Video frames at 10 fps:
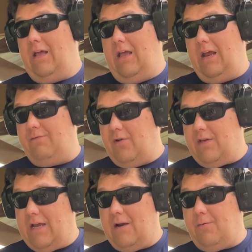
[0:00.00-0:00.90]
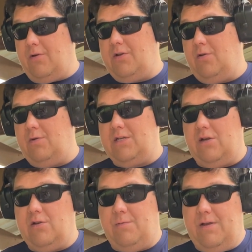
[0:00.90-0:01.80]
And if you're the kind of person who wants to
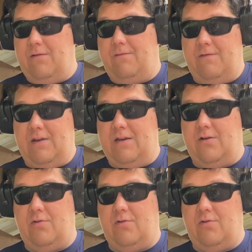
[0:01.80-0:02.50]
go spend $1,500